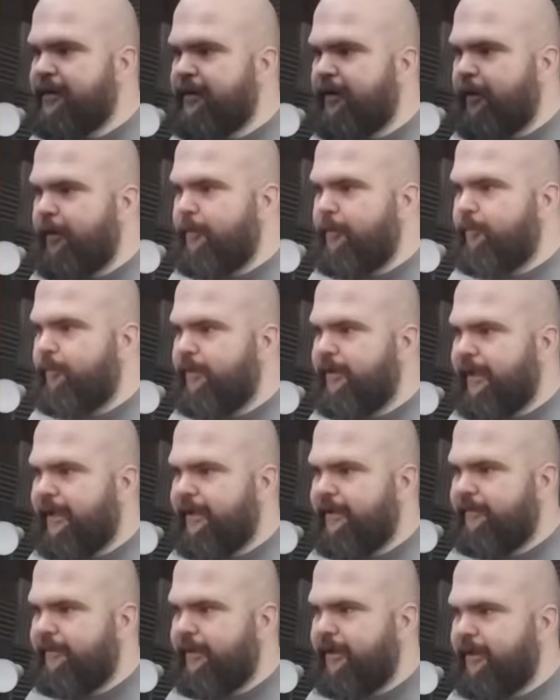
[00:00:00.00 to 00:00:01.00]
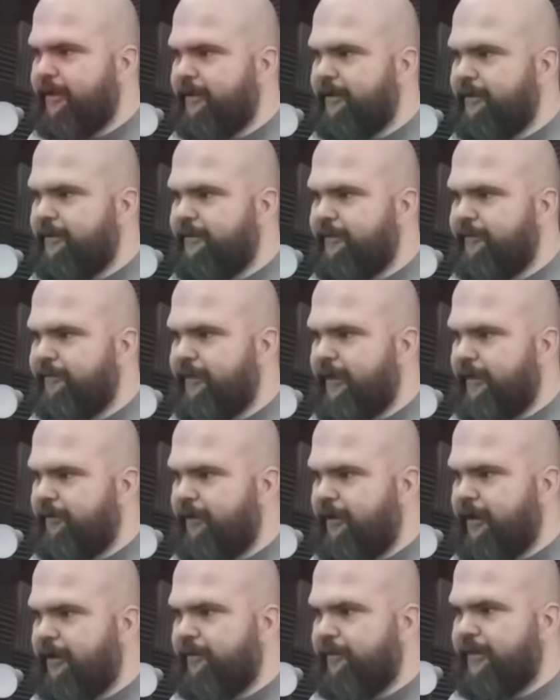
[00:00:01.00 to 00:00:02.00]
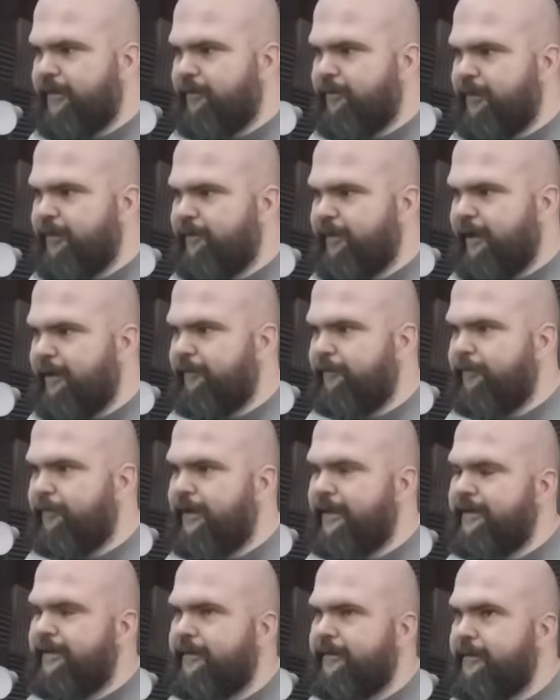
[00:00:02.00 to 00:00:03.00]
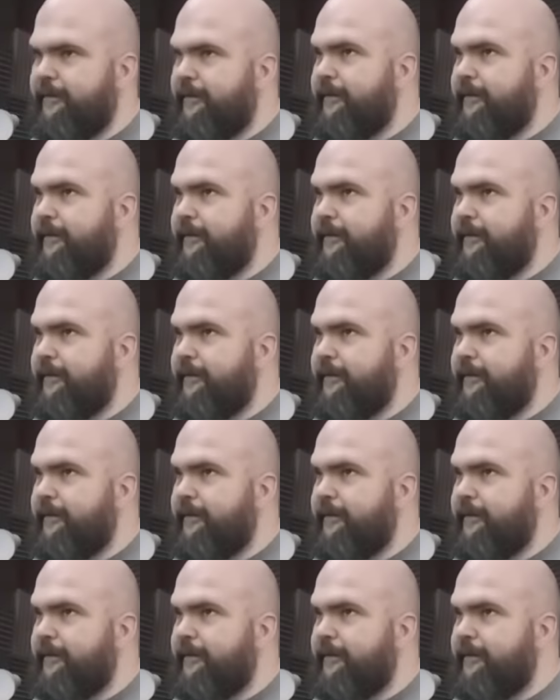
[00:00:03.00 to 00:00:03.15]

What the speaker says: are like if you have a lot of them, that's pretty powerful. And